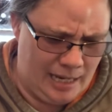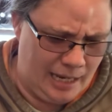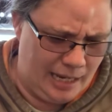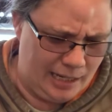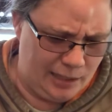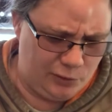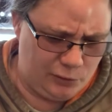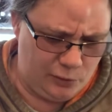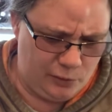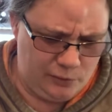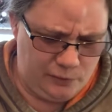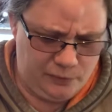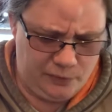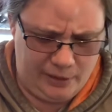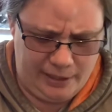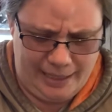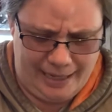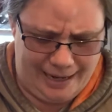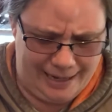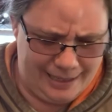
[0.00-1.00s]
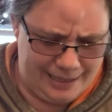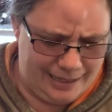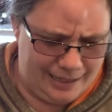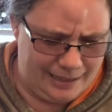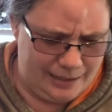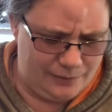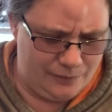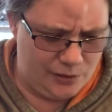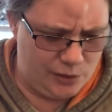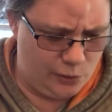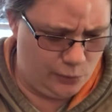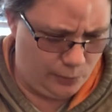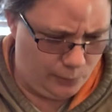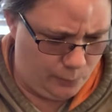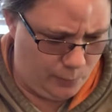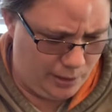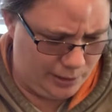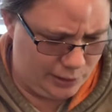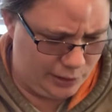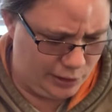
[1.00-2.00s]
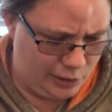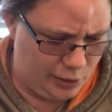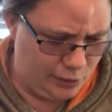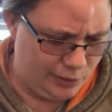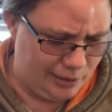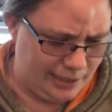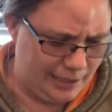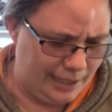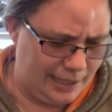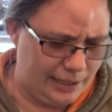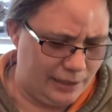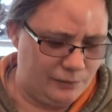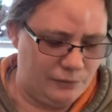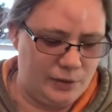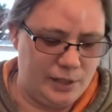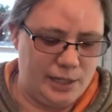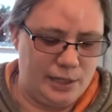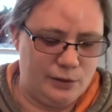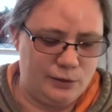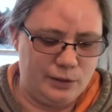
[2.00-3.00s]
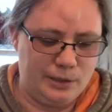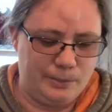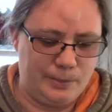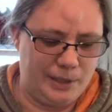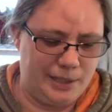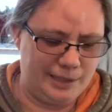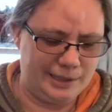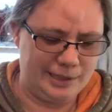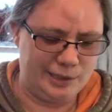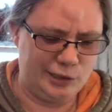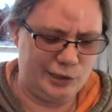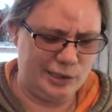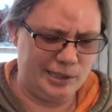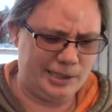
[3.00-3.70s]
And truthfully, I kind of enjoy watching those kind of videos because it